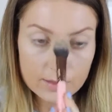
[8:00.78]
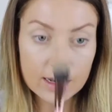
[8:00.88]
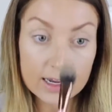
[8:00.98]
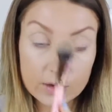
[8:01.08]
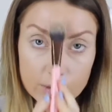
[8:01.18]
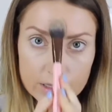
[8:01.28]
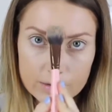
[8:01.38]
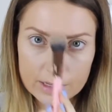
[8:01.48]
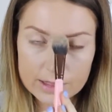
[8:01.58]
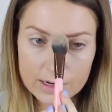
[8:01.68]
And then I get
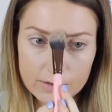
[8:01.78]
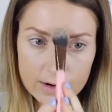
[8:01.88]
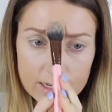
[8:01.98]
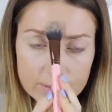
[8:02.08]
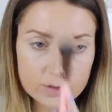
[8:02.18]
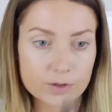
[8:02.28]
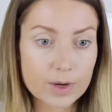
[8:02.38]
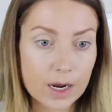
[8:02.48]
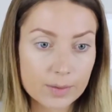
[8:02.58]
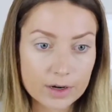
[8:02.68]
oily right there, right in between
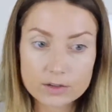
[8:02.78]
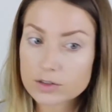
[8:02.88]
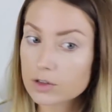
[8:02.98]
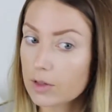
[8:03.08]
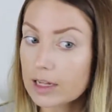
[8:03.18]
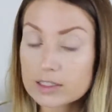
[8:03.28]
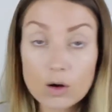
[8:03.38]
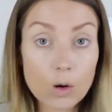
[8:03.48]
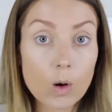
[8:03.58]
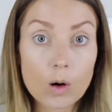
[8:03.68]
my eyebrows. So that's
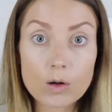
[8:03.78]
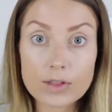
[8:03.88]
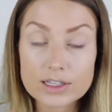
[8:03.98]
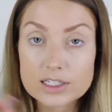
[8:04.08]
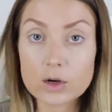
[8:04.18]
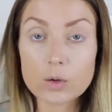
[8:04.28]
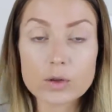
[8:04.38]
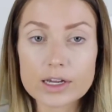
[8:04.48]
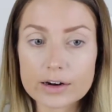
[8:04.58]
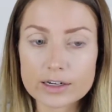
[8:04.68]
the
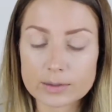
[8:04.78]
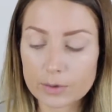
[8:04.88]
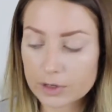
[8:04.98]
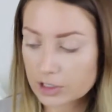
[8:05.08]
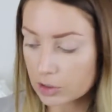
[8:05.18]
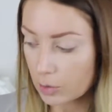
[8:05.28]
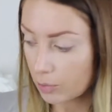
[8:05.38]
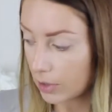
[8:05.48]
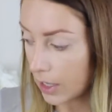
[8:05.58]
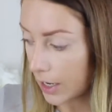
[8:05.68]
only areas I'm going to
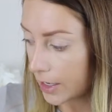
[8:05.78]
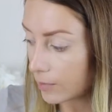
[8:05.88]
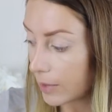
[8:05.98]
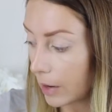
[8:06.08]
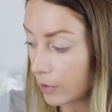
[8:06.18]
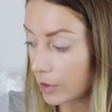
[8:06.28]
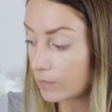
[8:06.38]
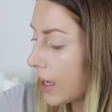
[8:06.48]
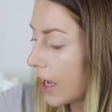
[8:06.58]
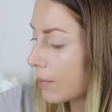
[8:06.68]
apply
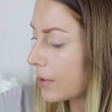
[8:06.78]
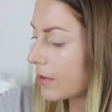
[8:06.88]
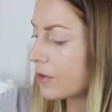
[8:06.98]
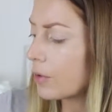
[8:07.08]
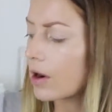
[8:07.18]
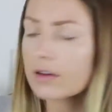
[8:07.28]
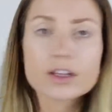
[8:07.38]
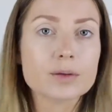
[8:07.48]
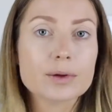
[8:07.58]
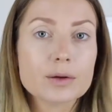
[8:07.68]
powder. But if you are a
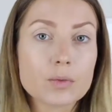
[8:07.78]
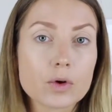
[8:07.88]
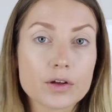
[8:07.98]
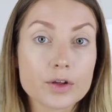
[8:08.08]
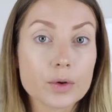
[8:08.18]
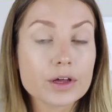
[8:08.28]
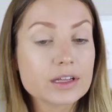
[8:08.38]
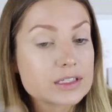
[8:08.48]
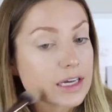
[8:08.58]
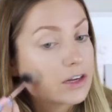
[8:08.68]
little bit more on the
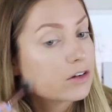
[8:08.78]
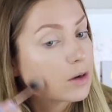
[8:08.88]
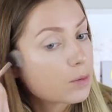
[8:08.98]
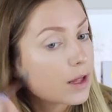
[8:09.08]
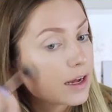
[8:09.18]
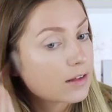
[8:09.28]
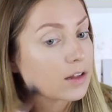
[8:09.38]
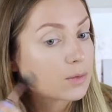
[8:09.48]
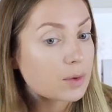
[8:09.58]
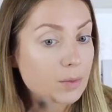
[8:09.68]
oily side, you can apply a
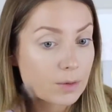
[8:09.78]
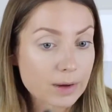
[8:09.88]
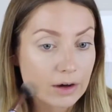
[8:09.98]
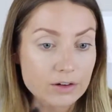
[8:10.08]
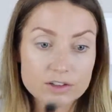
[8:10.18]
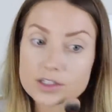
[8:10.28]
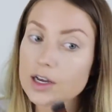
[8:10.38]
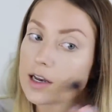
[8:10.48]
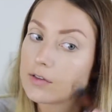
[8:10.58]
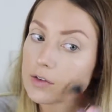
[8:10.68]
little bit more powder
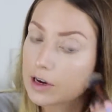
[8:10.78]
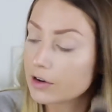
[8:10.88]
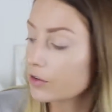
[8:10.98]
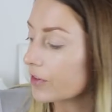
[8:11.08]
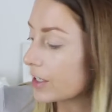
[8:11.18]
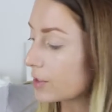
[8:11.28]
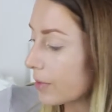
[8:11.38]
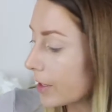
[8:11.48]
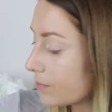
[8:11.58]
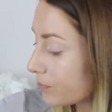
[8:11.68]
just kind of around your face.
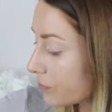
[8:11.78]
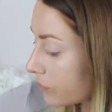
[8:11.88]
But